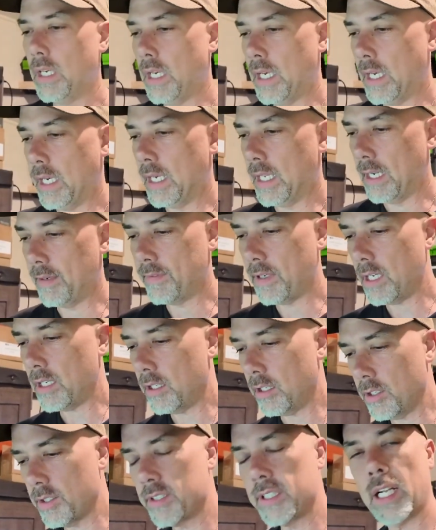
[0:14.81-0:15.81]
And I've got
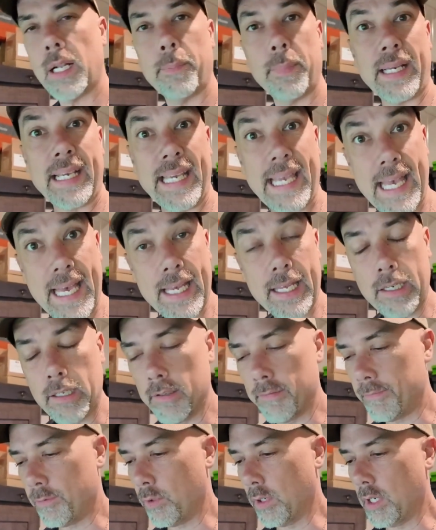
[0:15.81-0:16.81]
it all set up
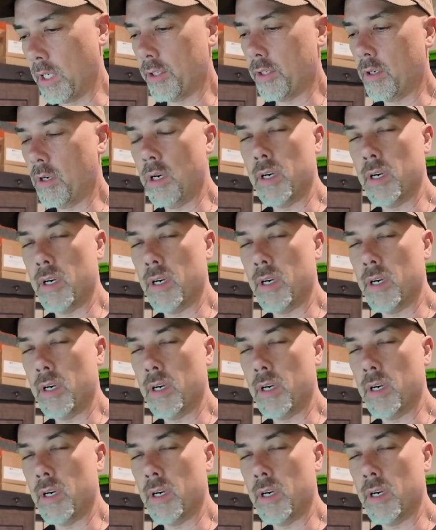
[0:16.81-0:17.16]
again for another